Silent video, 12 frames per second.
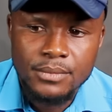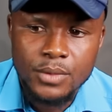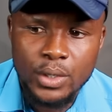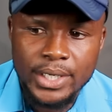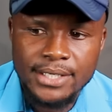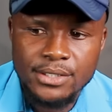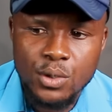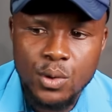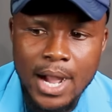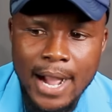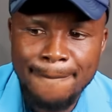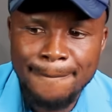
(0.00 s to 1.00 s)
Okay,
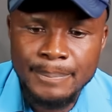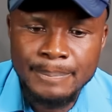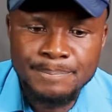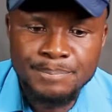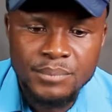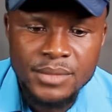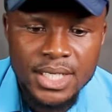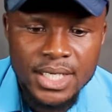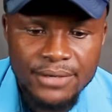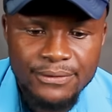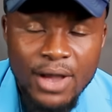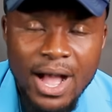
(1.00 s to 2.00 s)
so
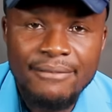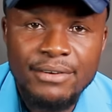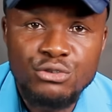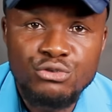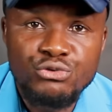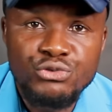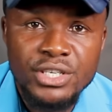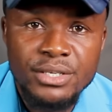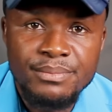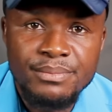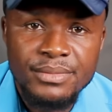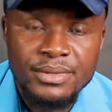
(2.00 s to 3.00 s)
if you have a
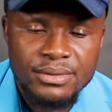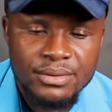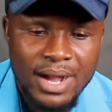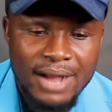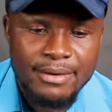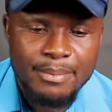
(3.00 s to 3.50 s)
dream, you have a